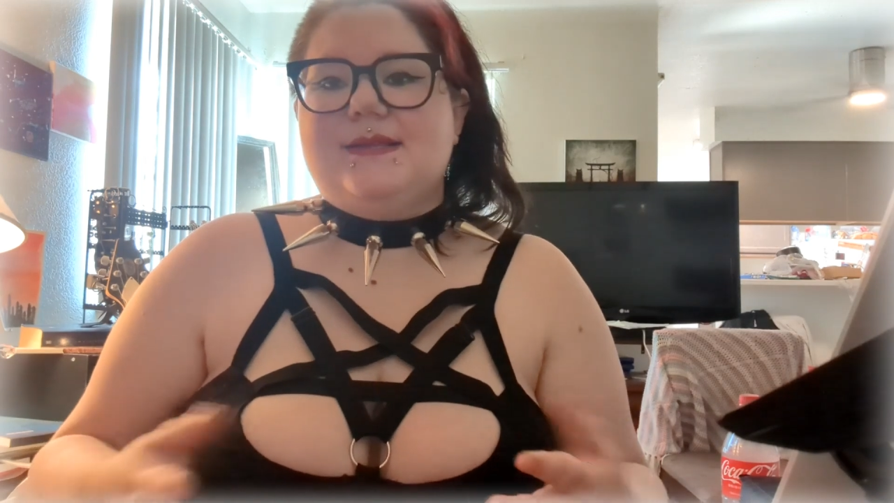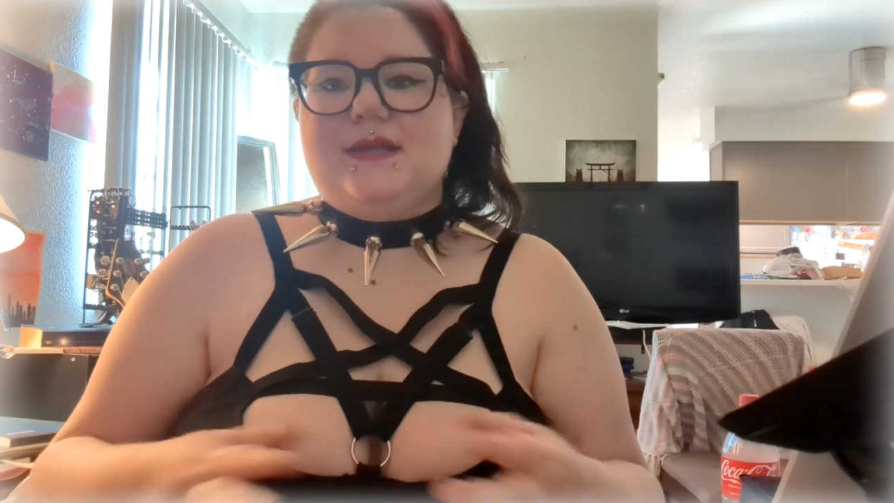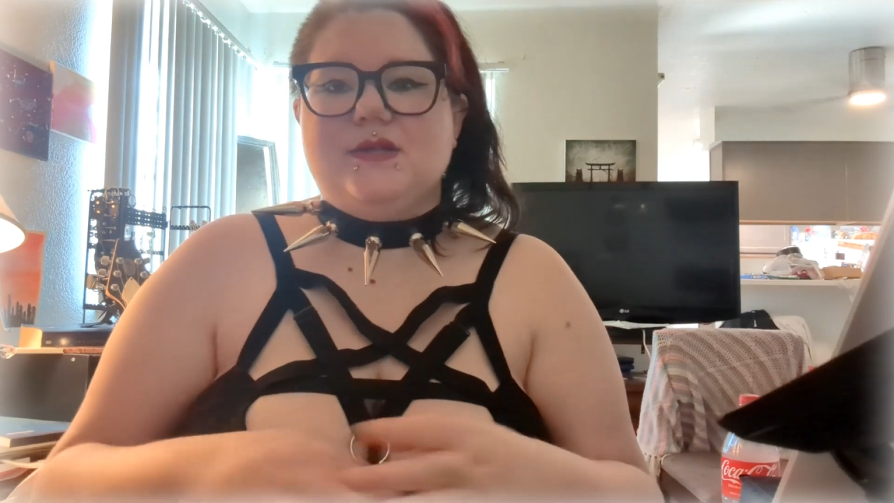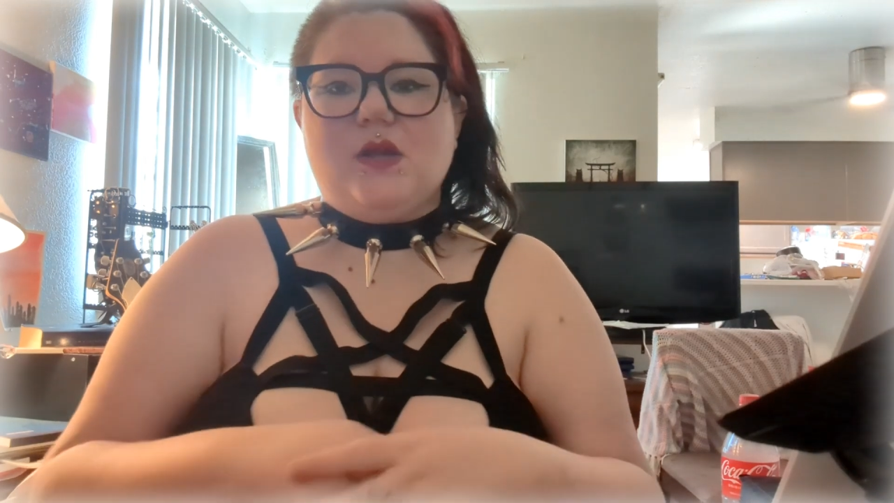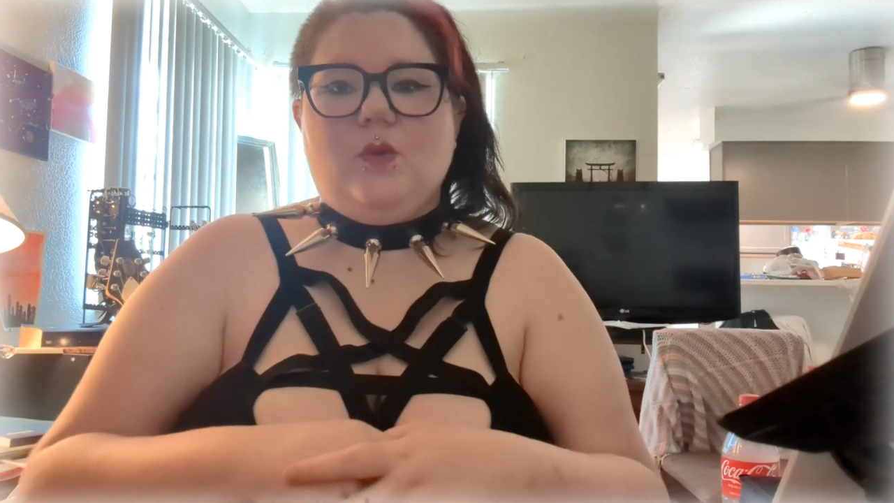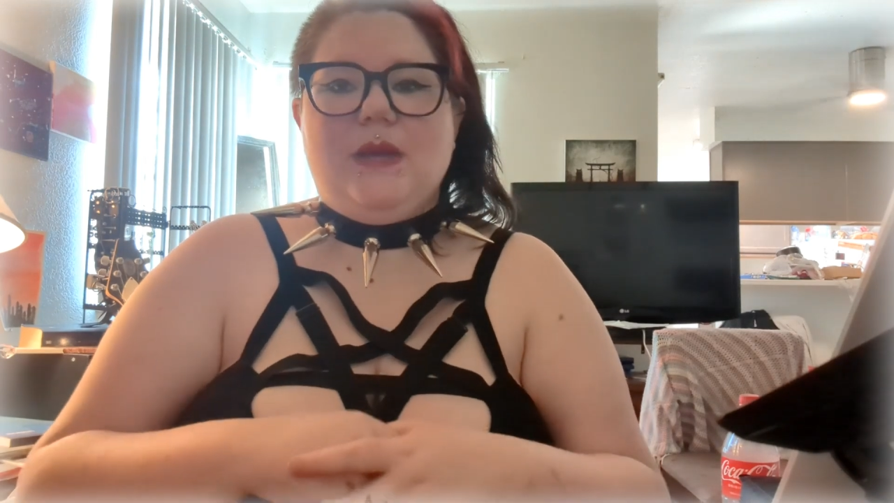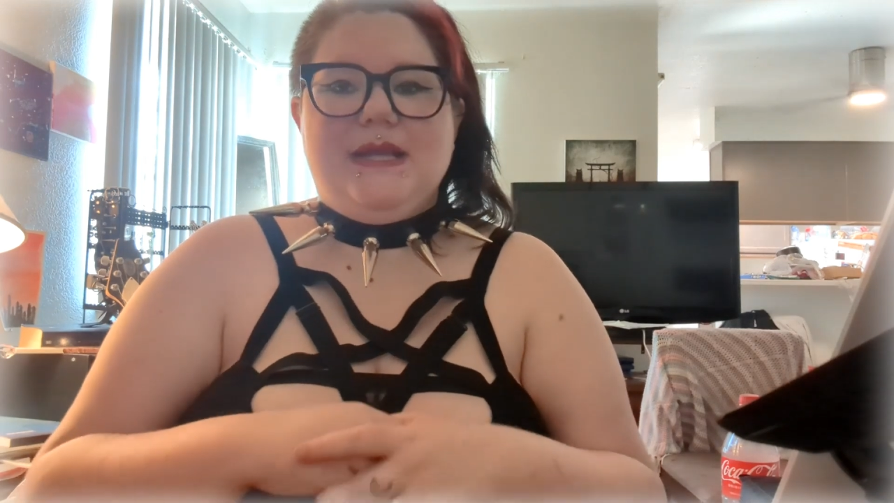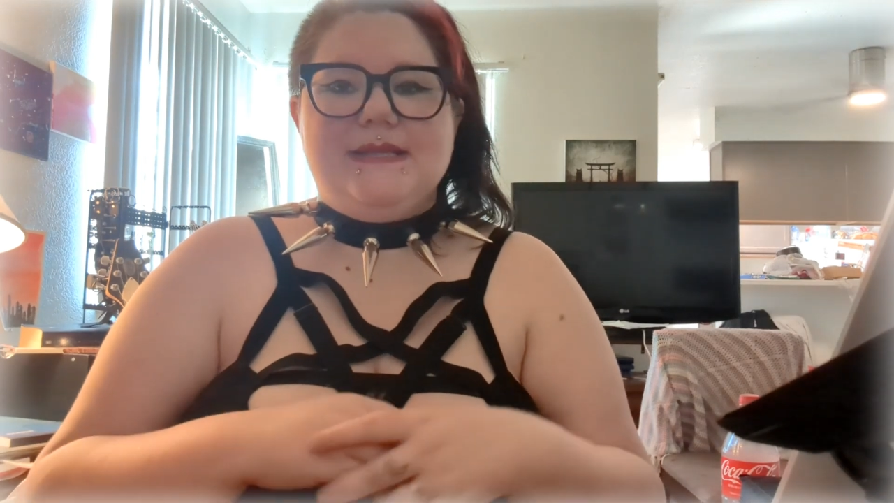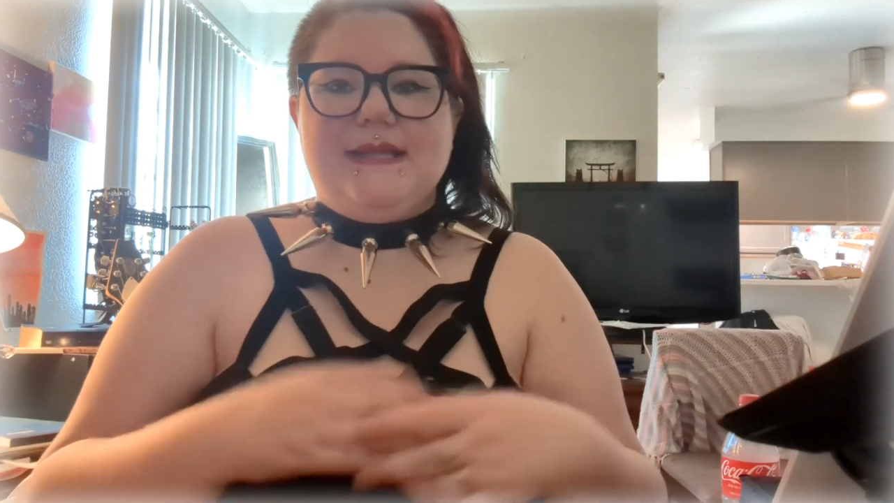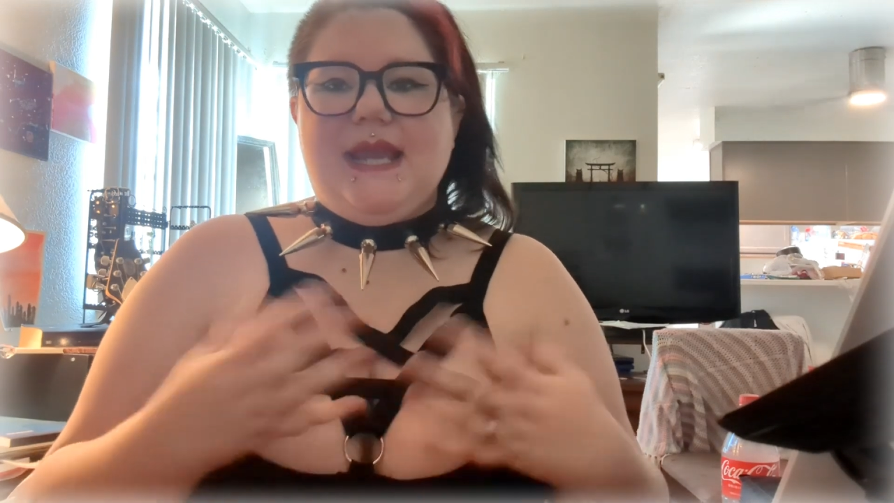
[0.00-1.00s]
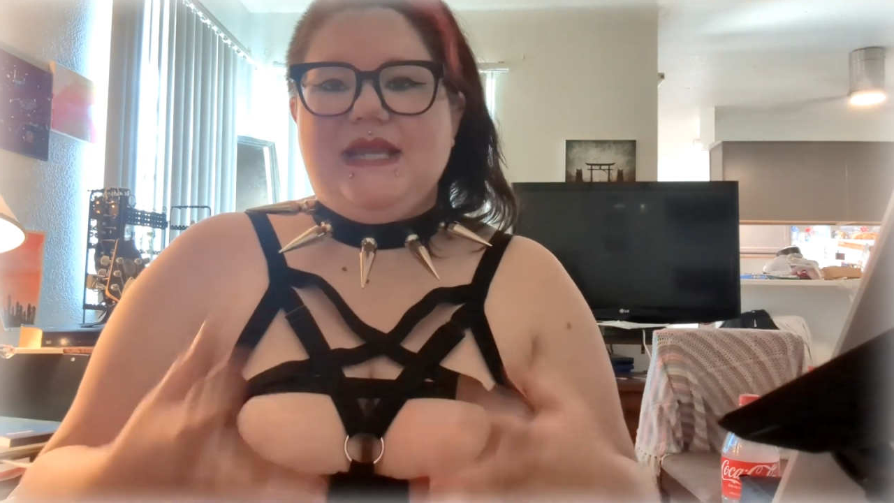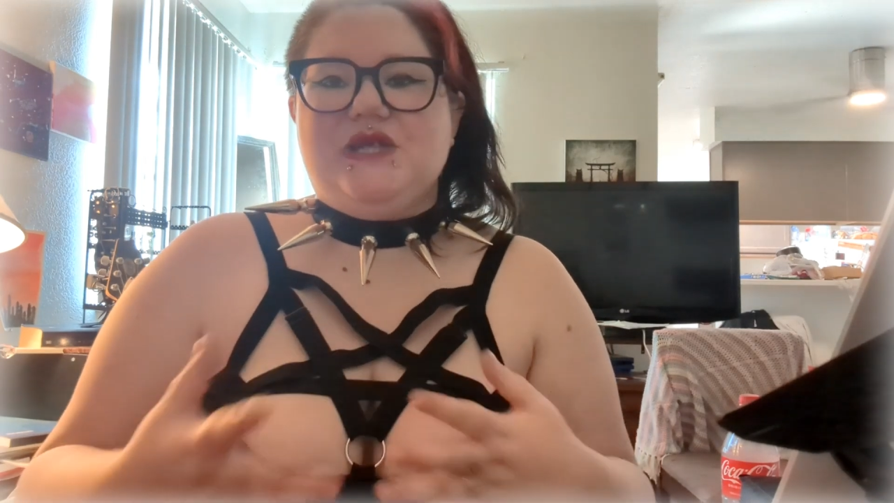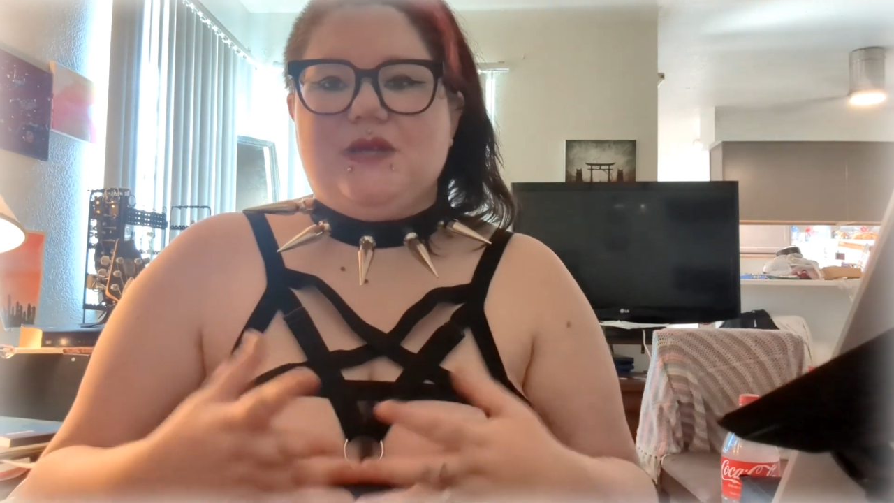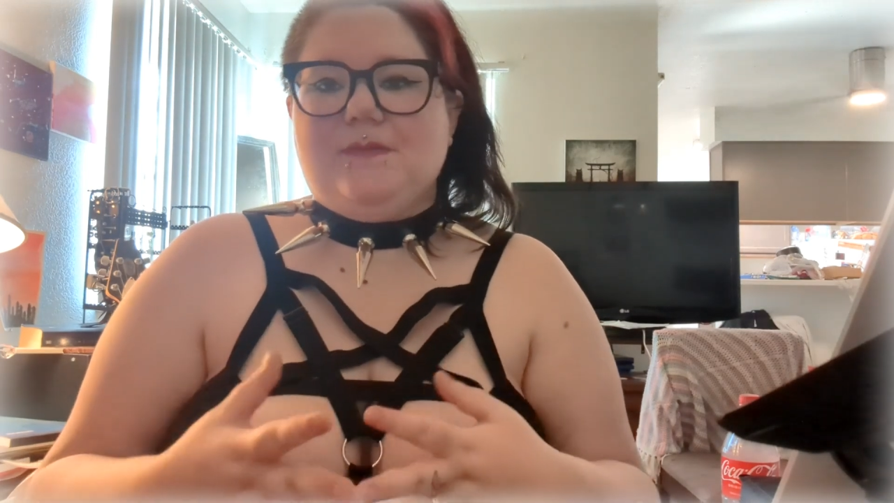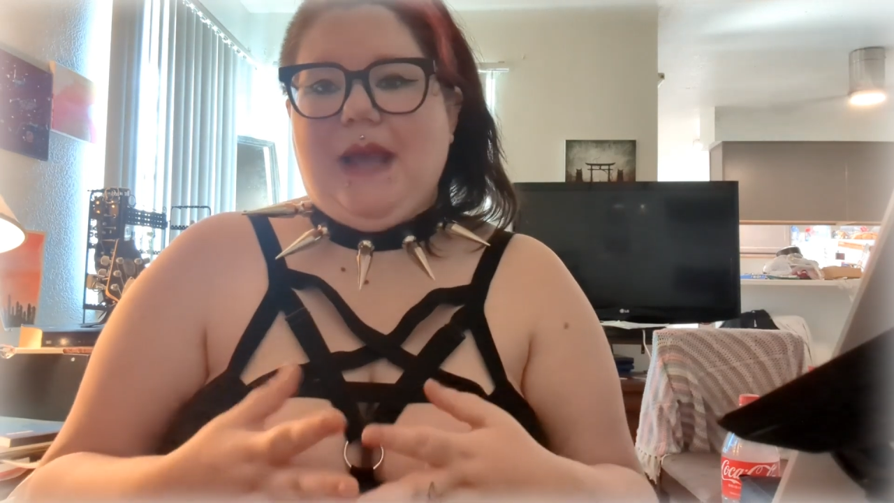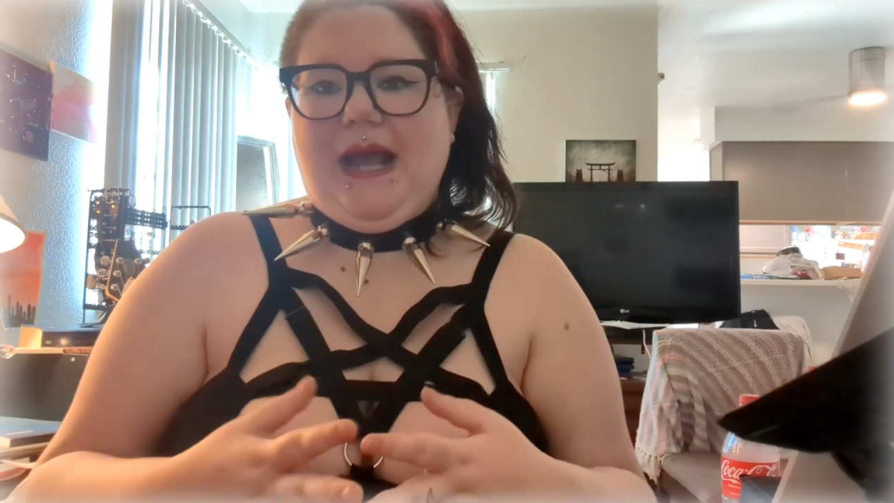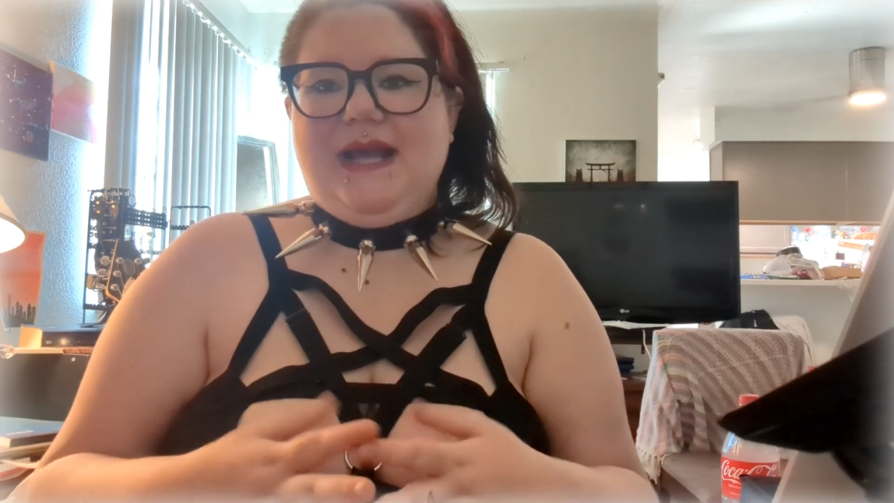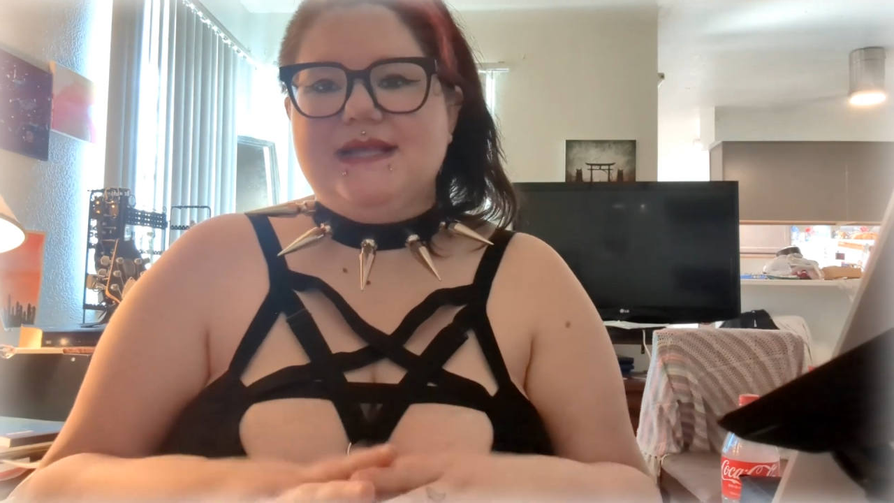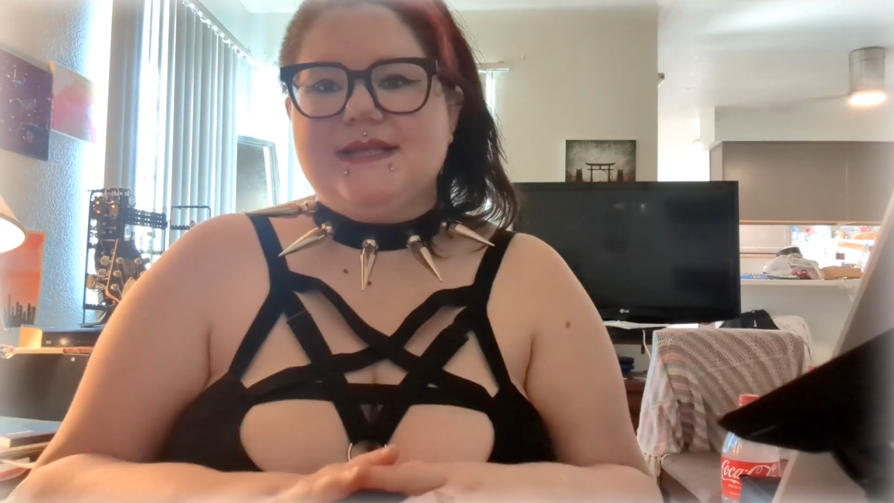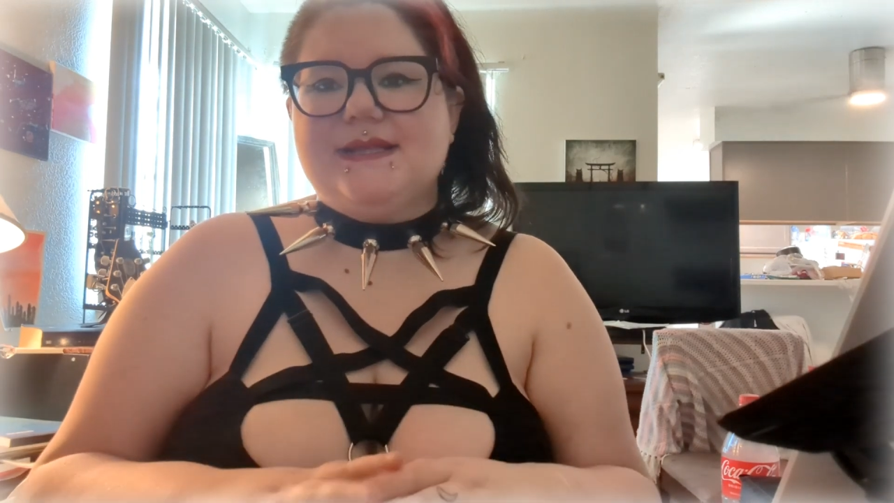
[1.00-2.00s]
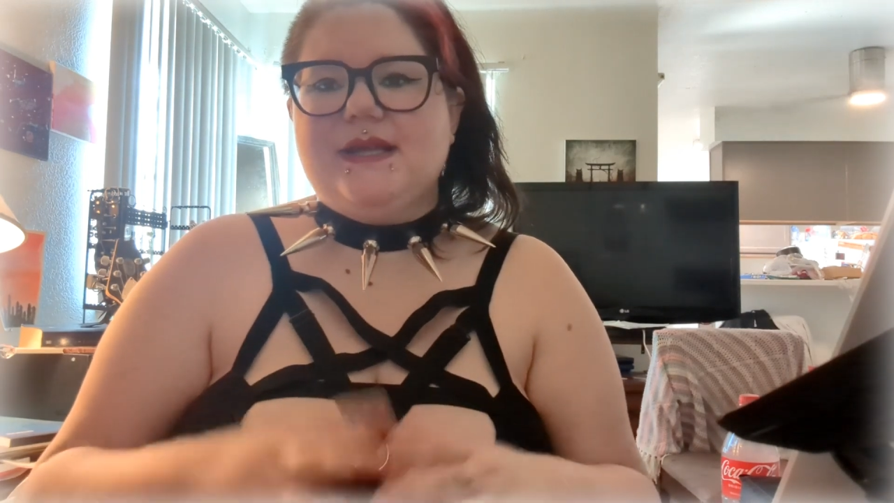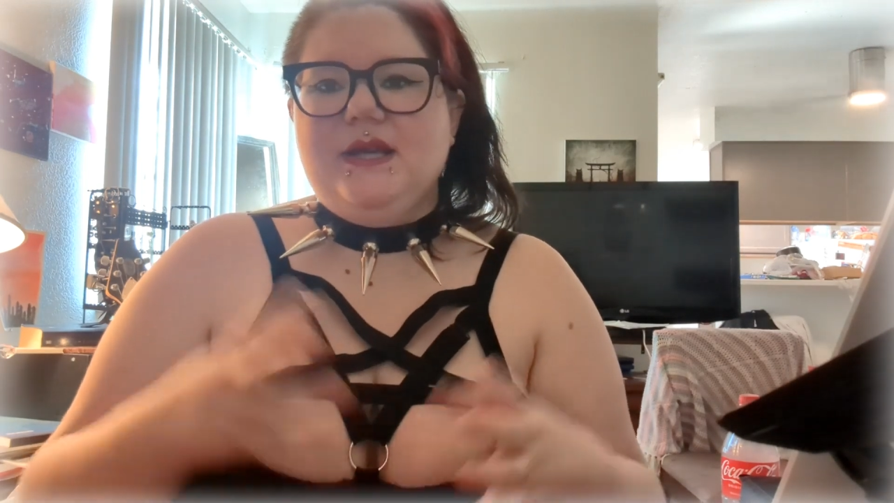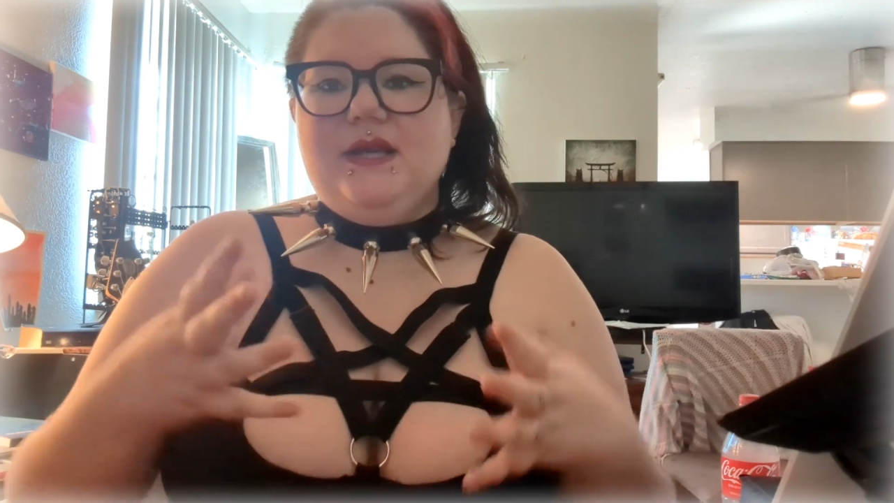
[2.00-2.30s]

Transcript: there's always an ancient past